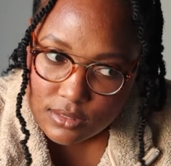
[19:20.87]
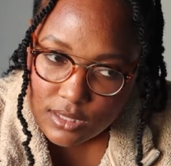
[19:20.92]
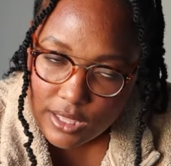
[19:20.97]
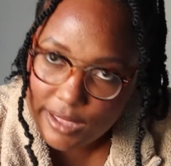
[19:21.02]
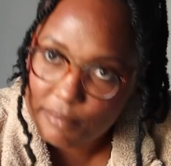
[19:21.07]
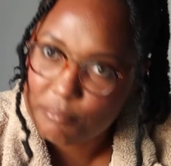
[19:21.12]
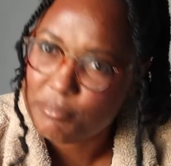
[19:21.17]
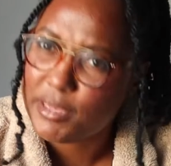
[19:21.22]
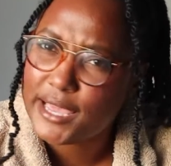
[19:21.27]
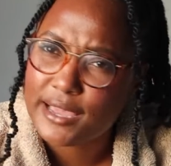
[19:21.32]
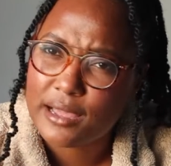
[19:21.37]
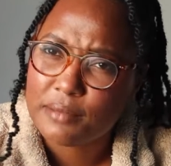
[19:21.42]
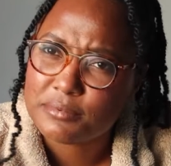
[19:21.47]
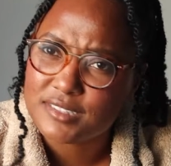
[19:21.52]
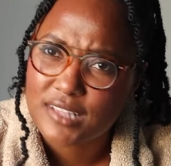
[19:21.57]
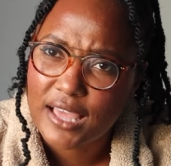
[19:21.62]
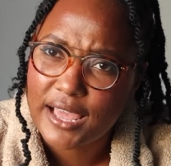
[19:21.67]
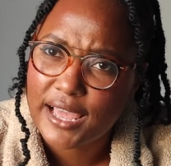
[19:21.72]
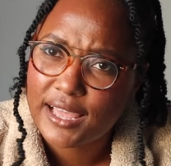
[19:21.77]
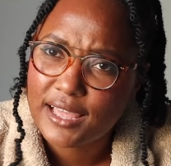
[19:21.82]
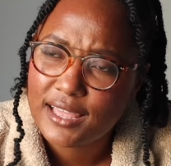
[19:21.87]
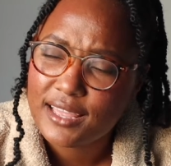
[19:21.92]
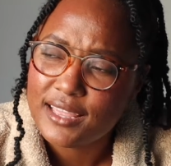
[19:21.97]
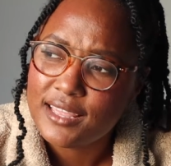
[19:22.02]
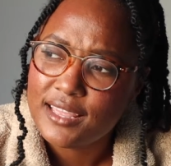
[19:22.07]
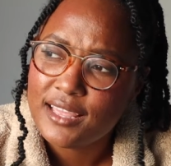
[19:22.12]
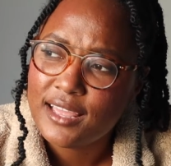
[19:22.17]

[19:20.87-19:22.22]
him being upset.